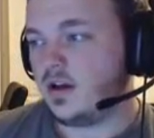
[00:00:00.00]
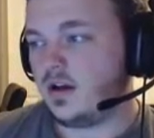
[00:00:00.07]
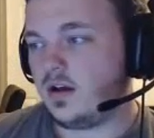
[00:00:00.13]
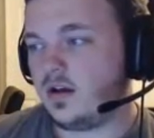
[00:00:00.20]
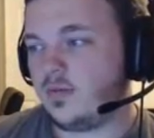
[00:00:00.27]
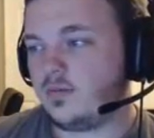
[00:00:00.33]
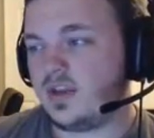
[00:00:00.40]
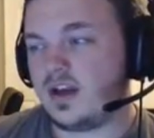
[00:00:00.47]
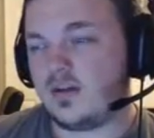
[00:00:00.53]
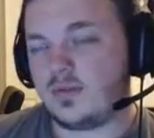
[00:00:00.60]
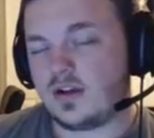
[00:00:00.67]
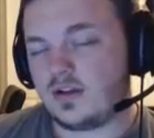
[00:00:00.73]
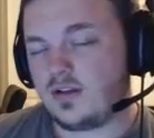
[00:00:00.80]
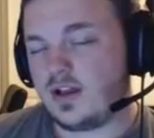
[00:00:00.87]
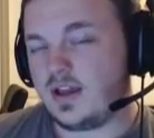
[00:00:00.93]
Now, I'm not
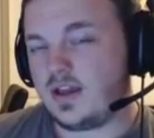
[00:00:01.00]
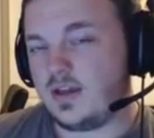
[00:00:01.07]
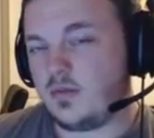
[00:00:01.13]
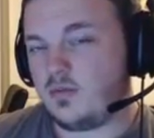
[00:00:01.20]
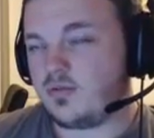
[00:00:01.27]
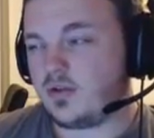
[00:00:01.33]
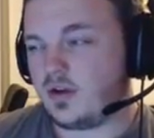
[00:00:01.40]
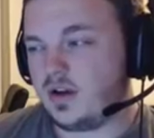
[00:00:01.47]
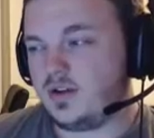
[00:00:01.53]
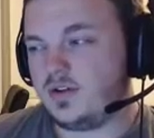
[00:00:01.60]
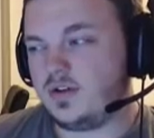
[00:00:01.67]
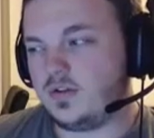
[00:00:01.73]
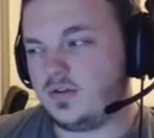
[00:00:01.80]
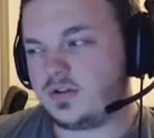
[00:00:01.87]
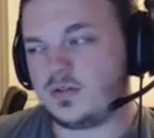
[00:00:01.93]
going to lie, it would probably
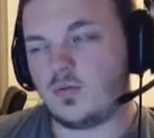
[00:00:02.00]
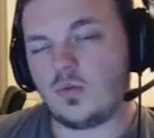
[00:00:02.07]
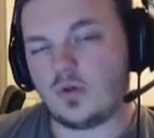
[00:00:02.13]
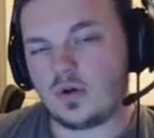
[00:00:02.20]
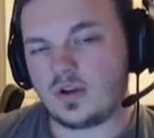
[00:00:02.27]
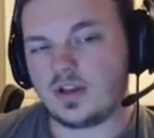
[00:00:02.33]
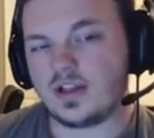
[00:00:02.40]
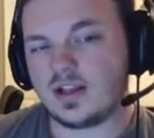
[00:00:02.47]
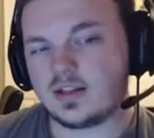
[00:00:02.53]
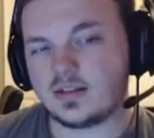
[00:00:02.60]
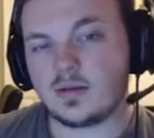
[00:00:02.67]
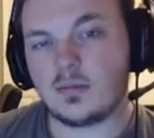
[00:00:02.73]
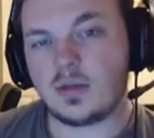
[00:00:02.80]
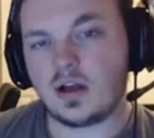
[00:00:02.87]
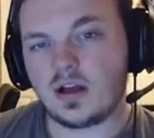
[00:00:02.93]
do some work
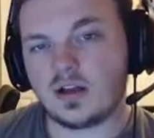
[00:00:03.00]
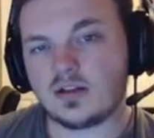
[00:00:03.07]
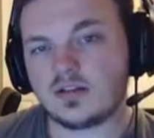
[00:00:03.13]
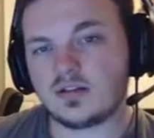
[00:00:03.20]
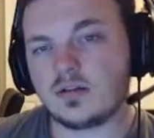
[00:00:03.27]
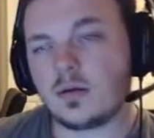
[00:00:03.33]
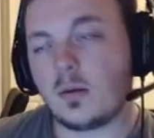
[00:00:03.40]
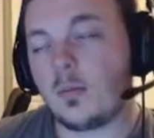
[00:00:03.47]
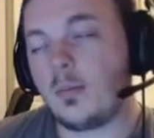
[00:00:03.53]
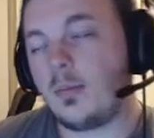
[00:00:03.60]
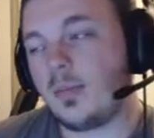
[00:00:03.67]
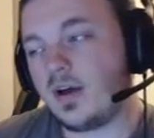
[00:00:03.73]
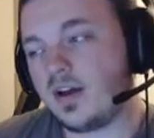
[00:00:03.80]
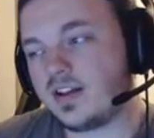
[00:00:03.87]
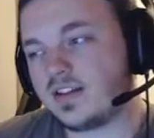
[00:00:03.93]
against the boss,
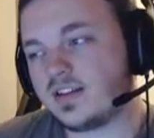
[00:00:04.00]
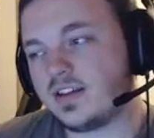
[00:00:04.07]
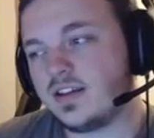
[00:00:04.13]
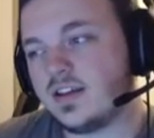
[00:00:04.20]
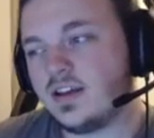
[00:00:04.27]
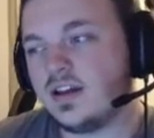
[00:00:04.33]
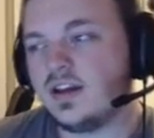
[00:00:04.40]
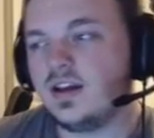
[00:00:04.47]
but,